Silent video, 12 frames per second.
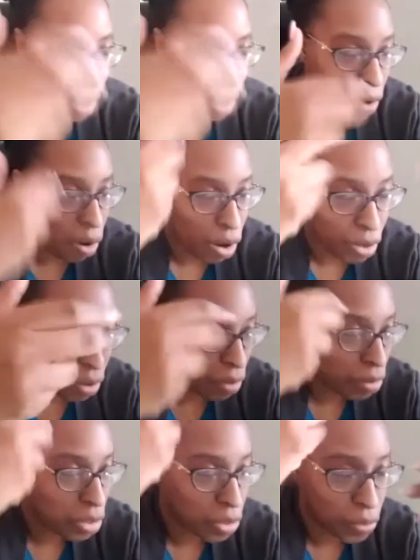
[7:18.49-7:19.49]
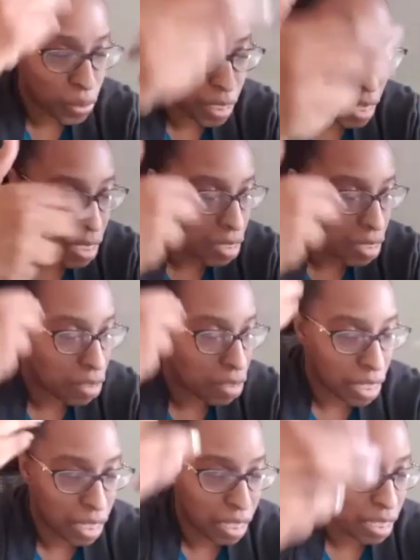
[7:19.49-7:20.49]
all your to-do lists, your
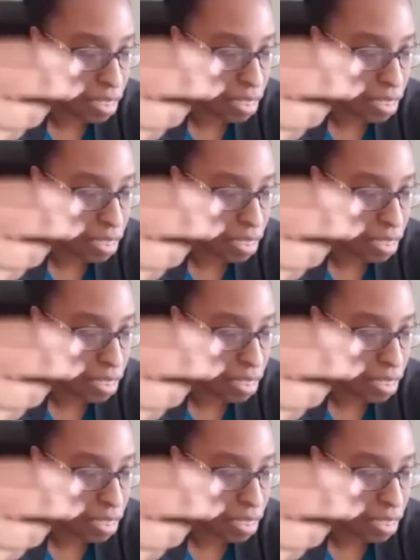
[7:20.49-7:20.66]
kids,